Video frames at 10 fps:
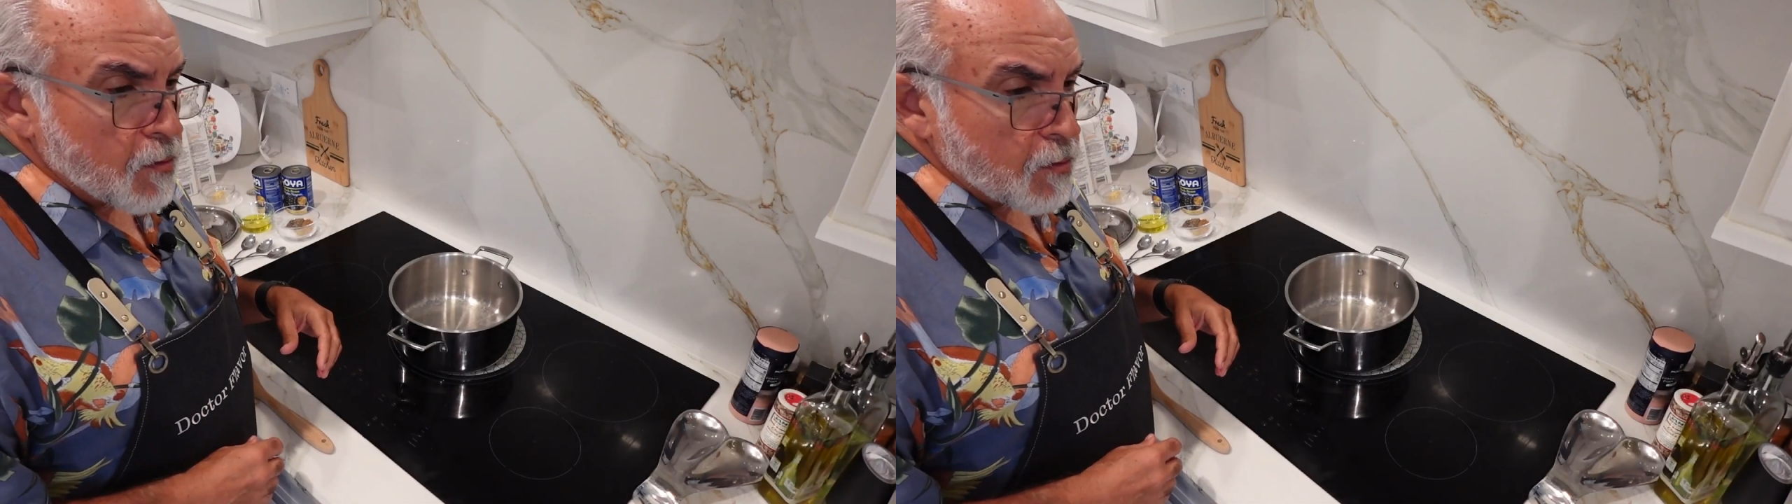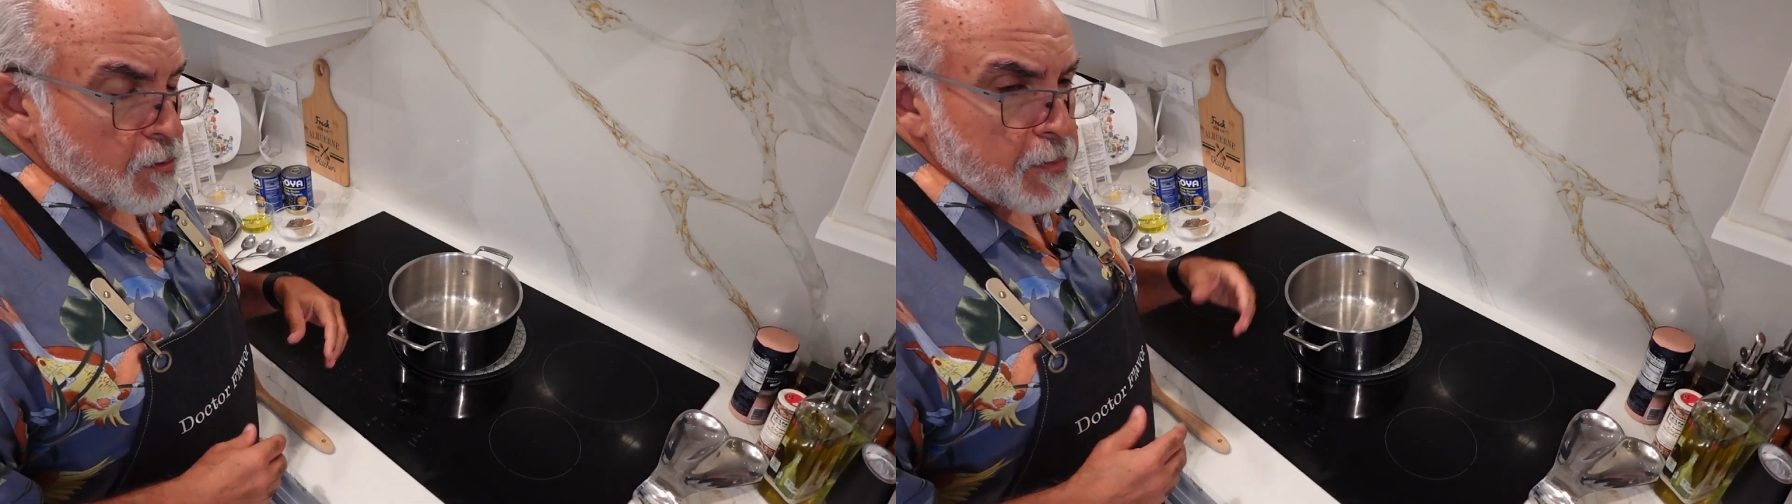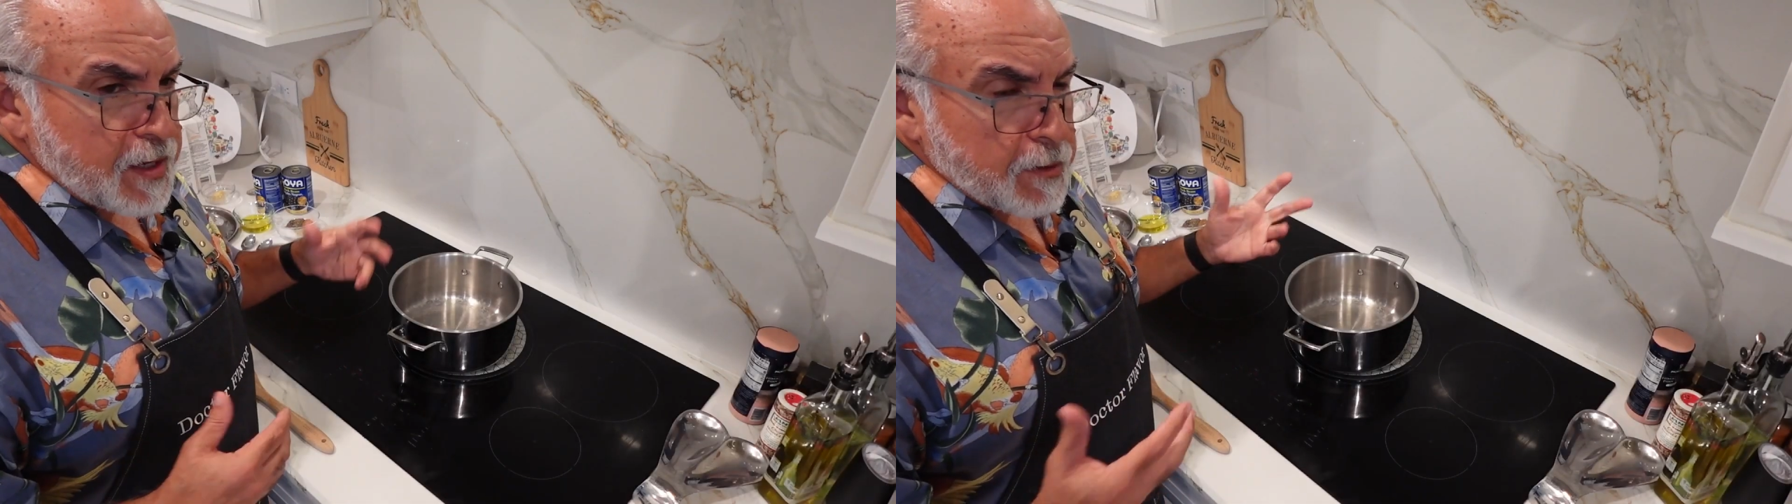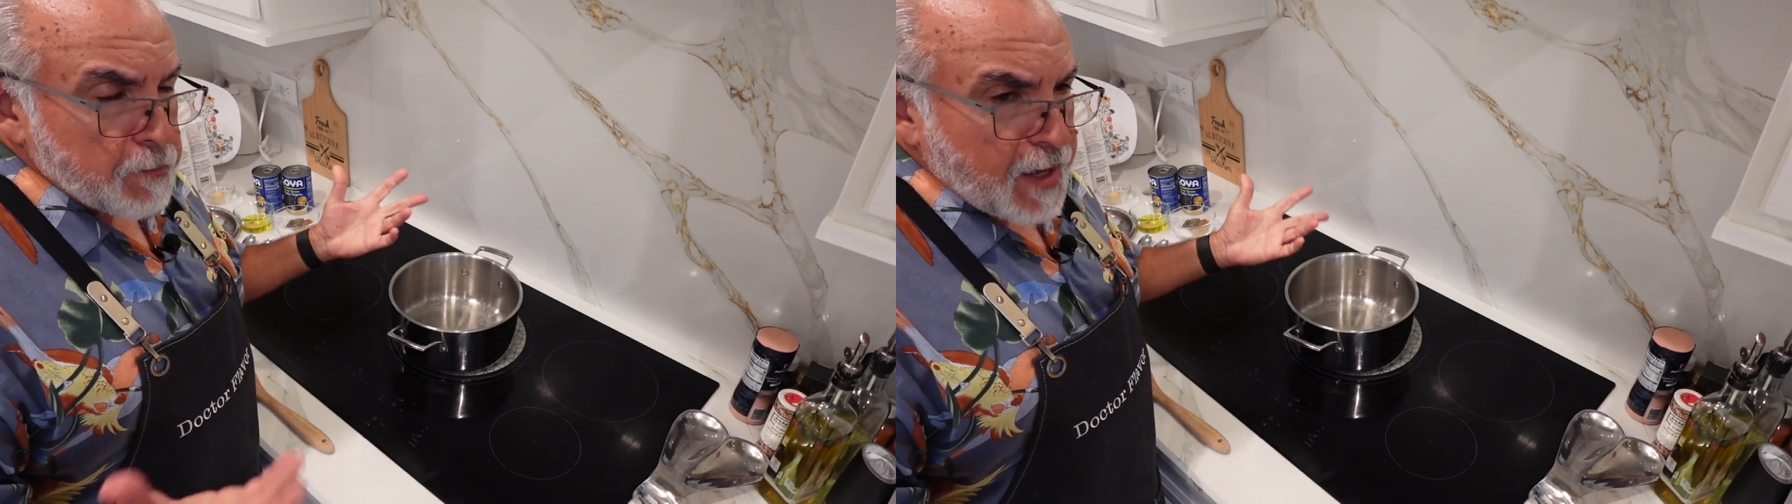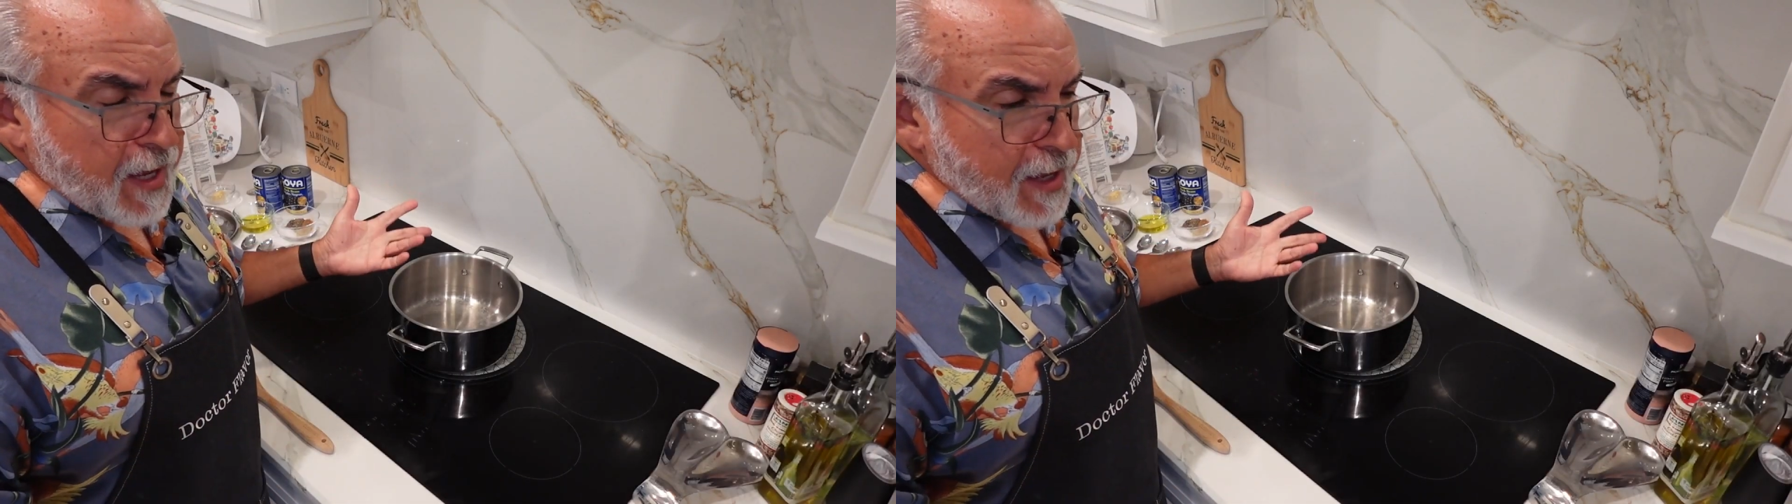or made a
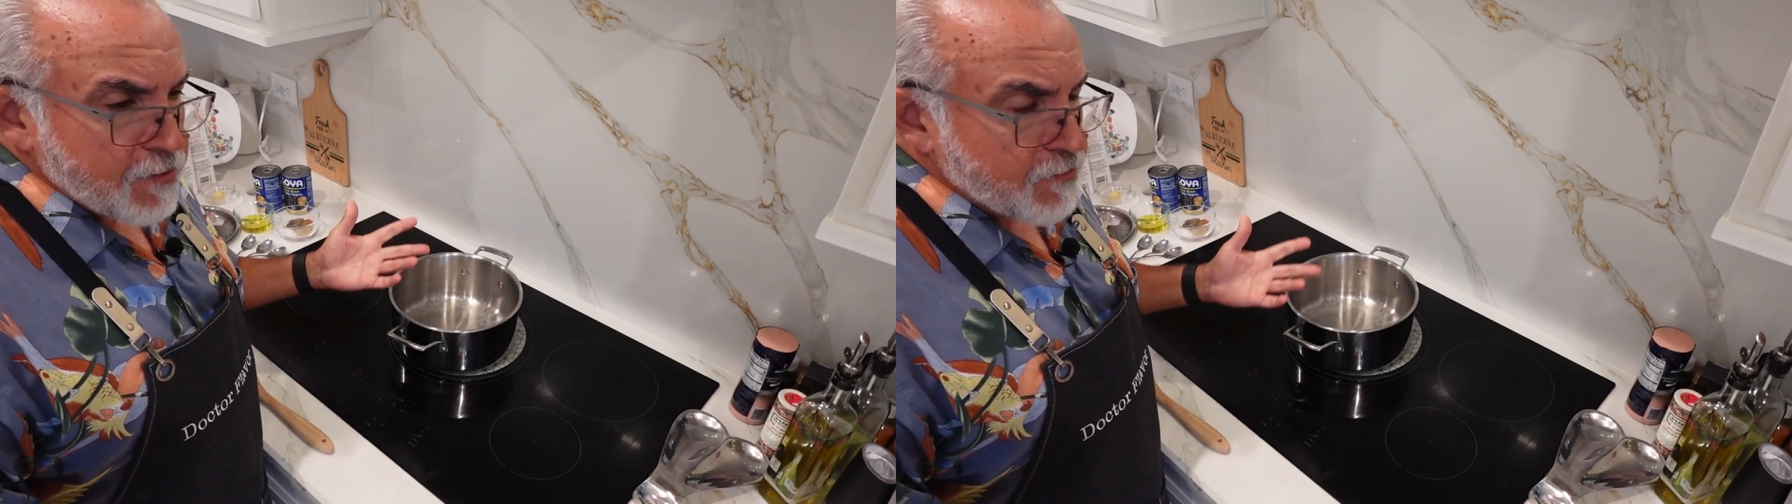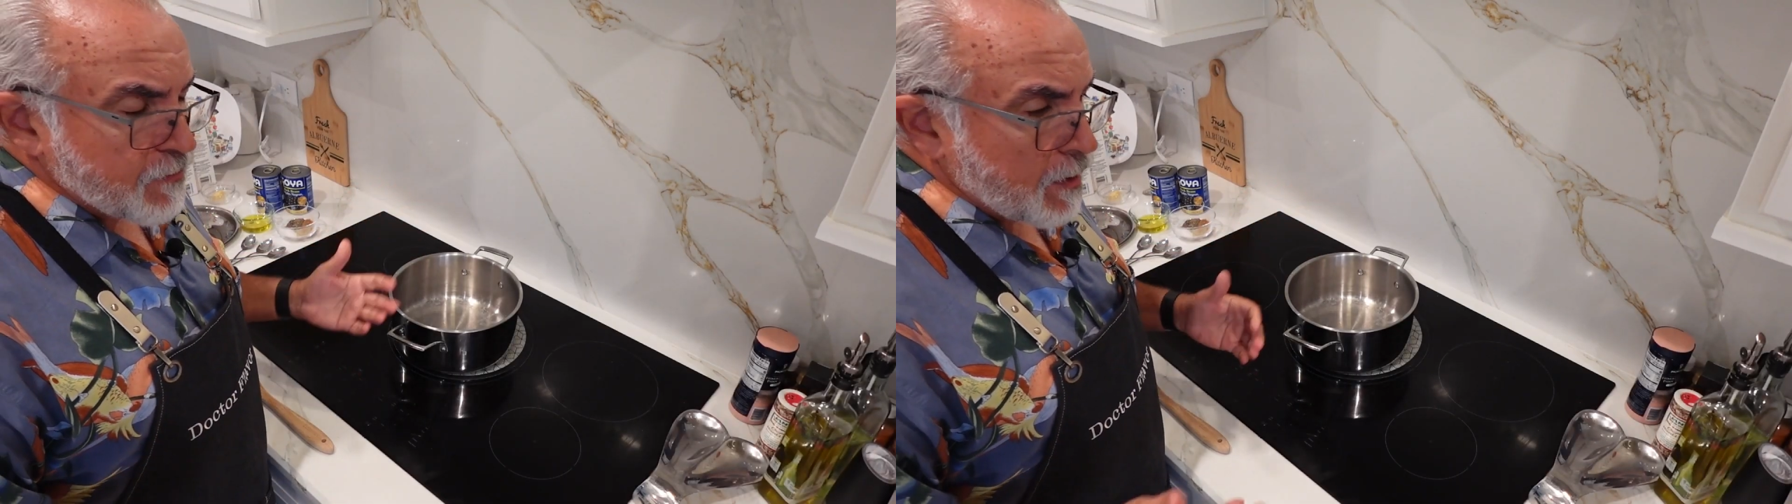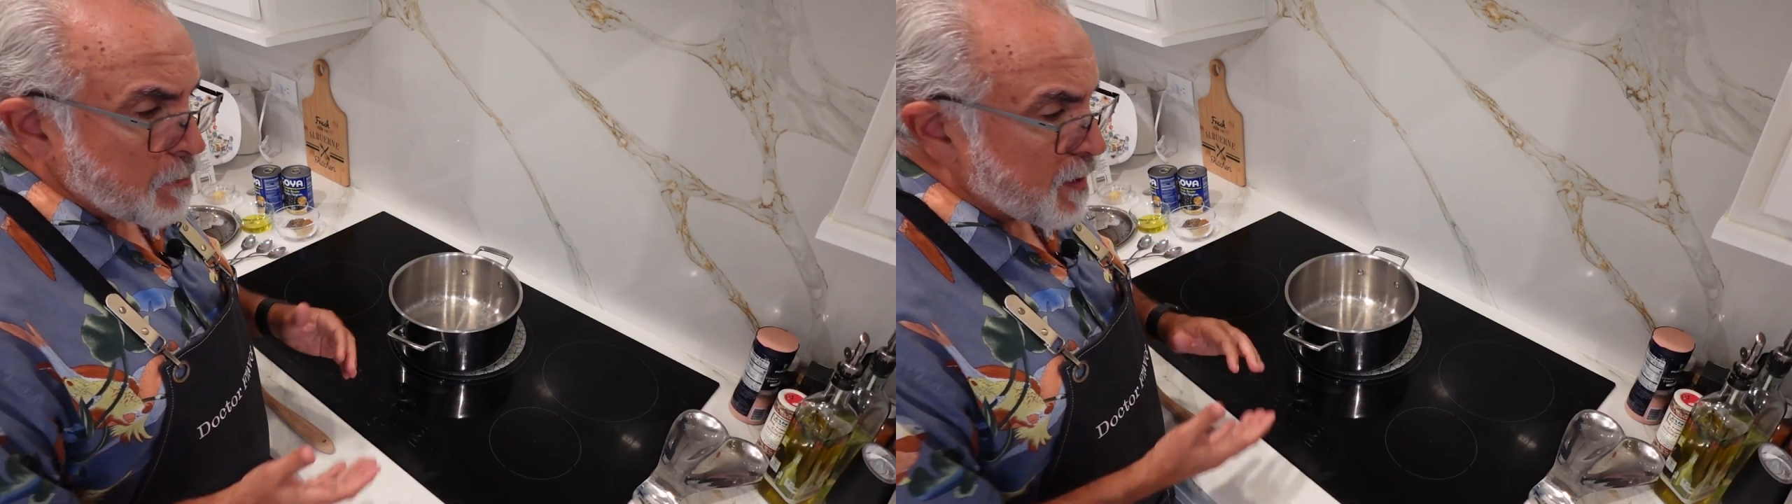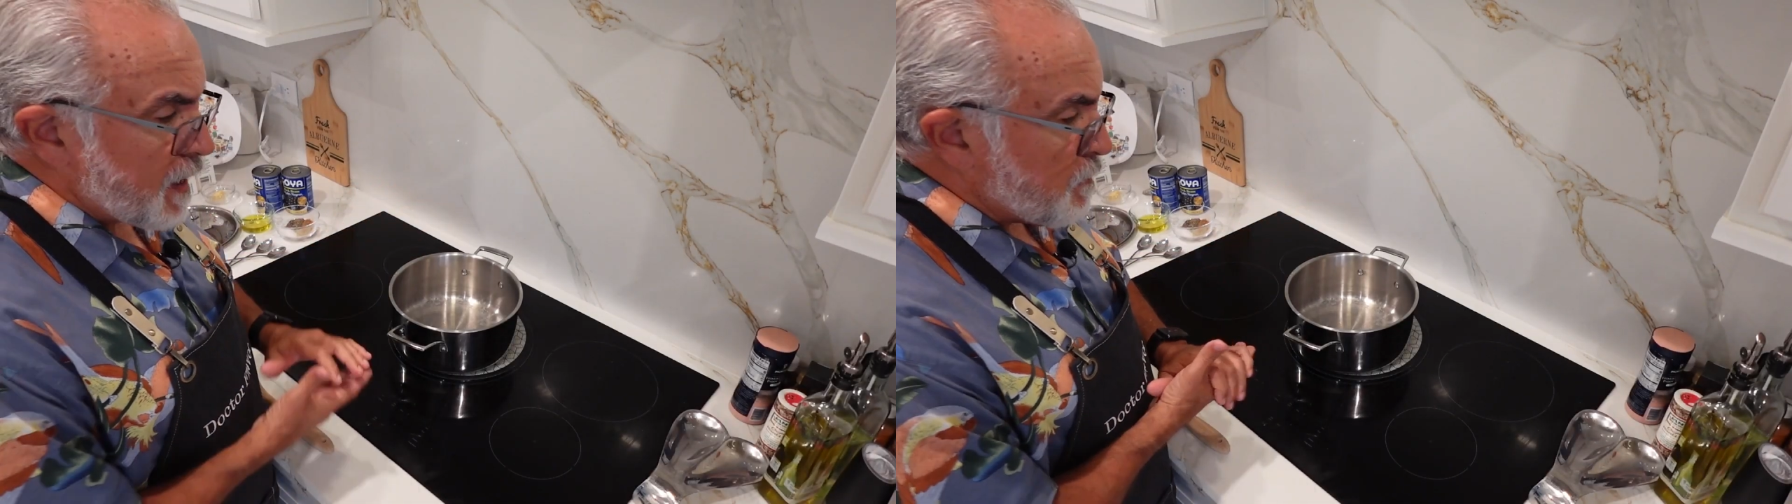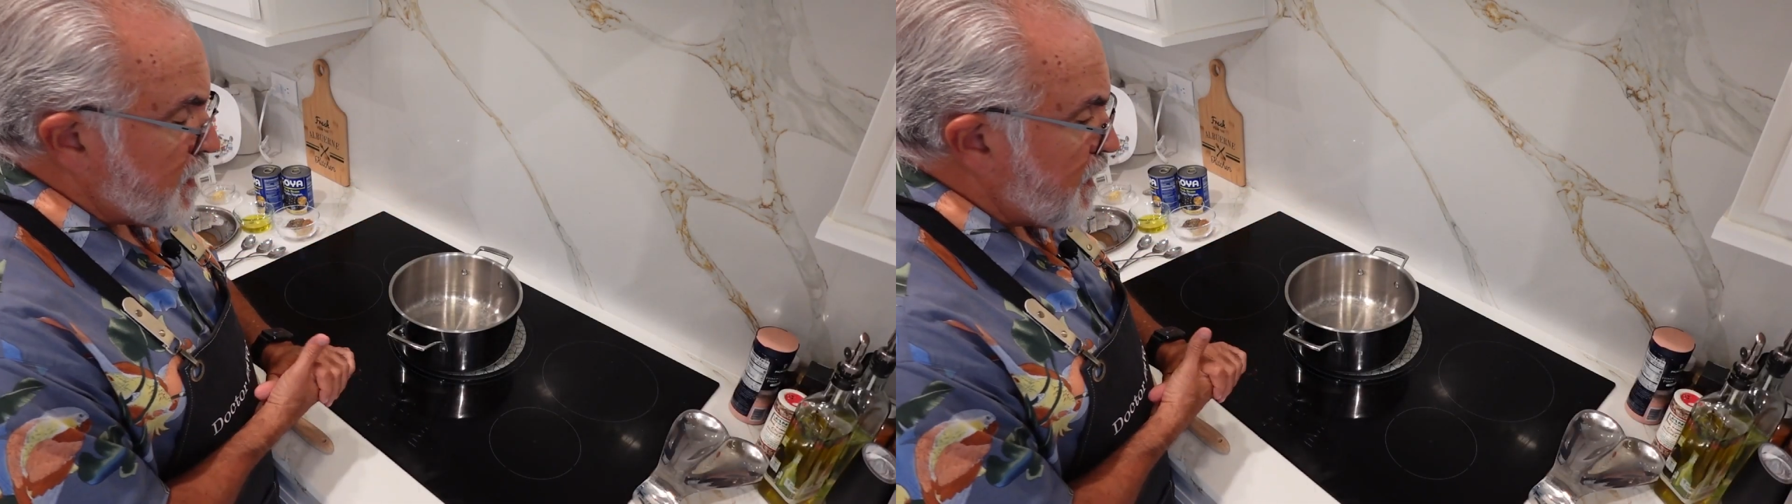bag of
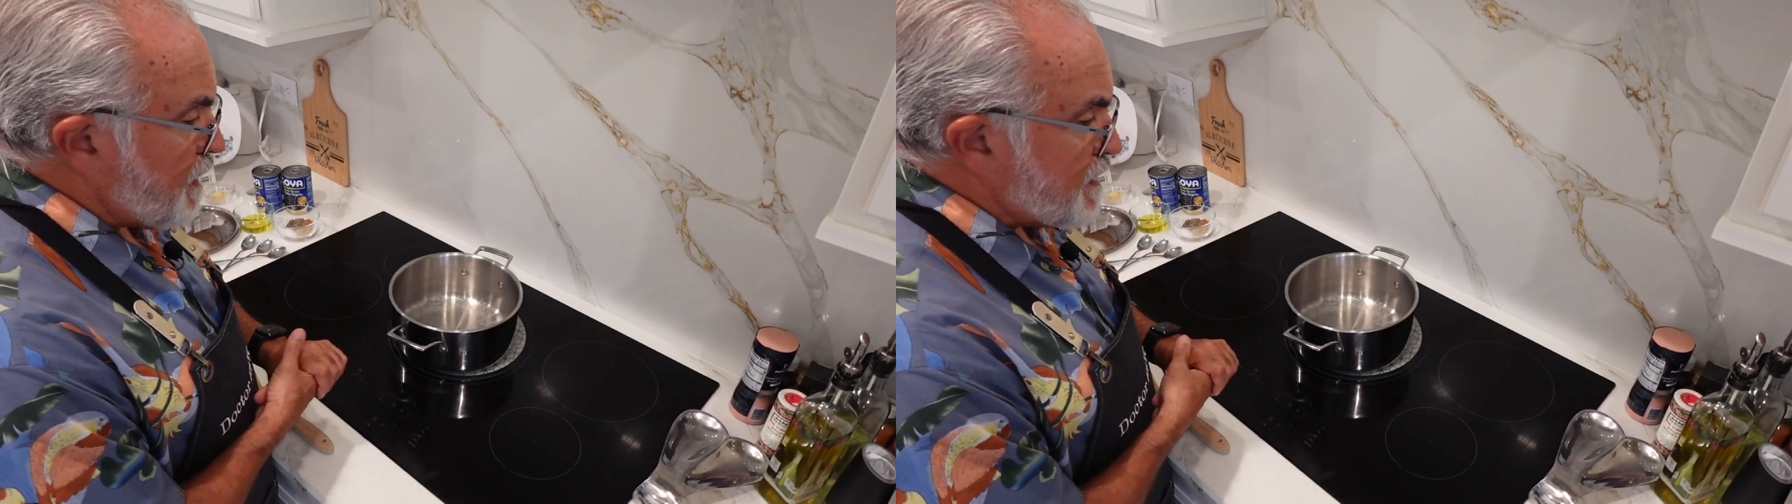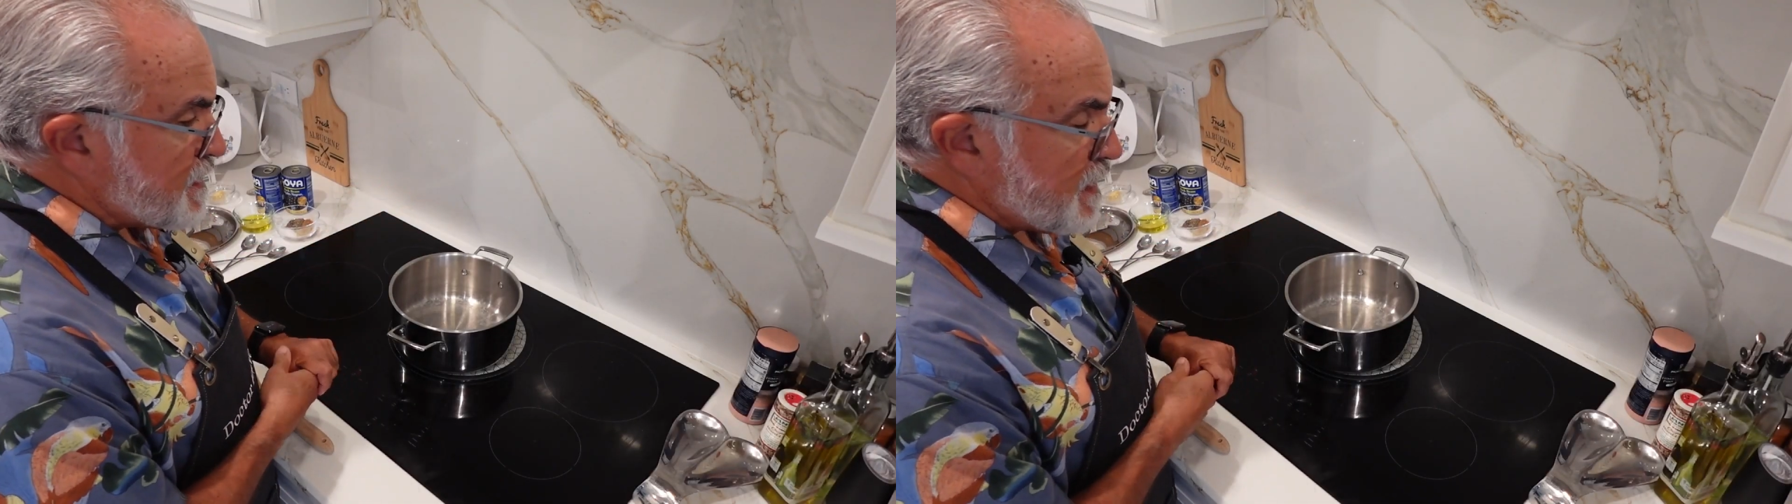black beans,